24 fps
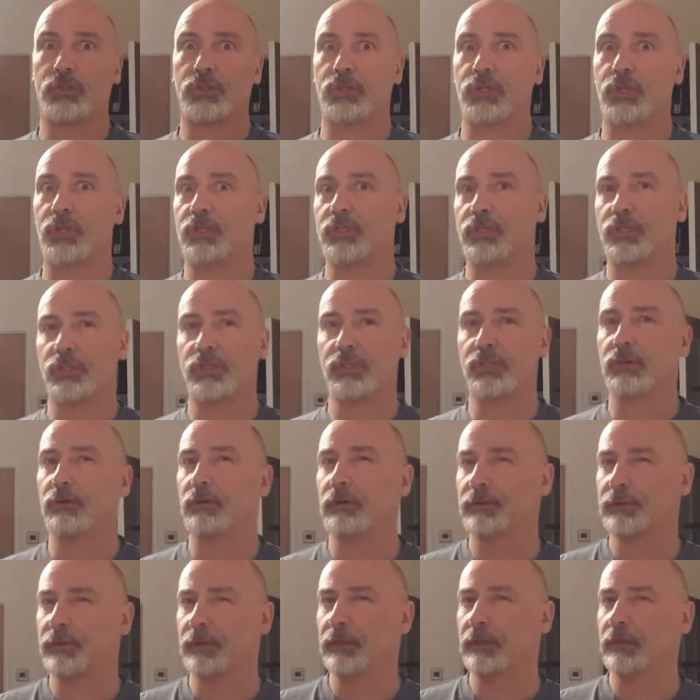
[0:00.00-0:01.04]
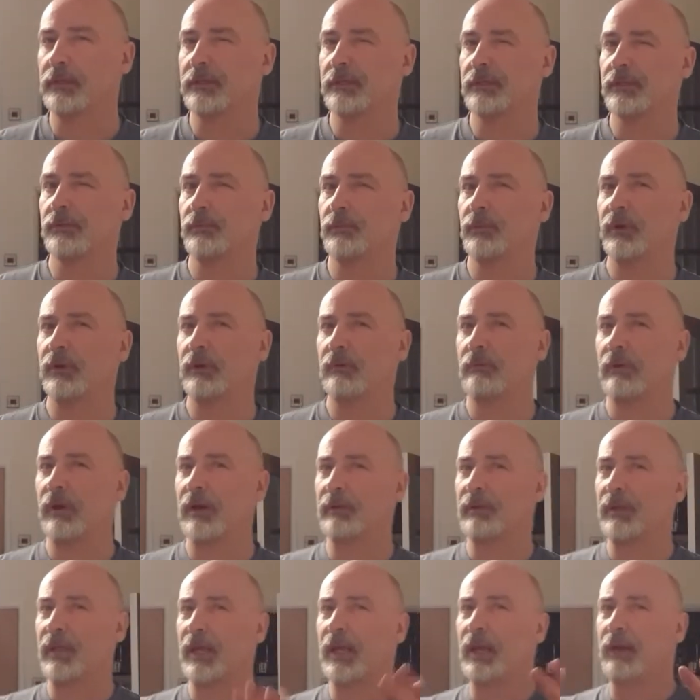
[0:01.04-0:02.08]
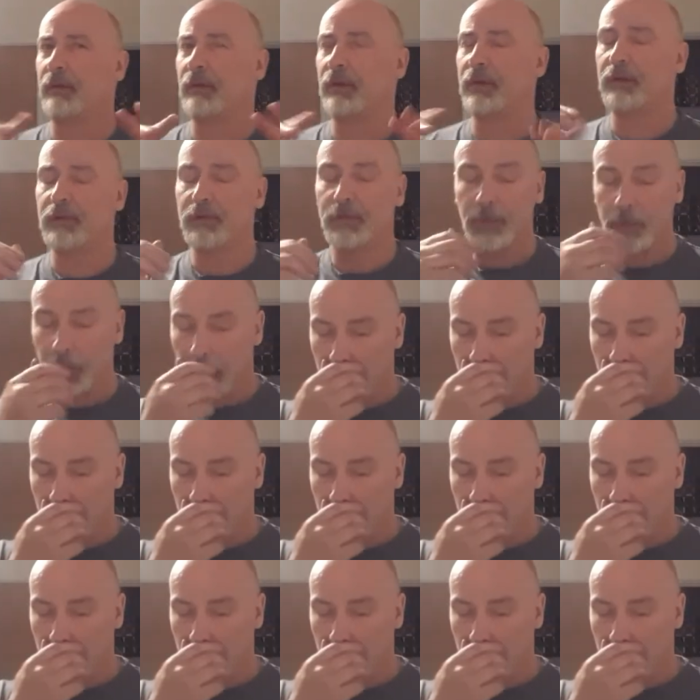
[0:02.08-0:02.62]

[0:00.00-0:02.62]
Chichester, I think, somewhere around that area.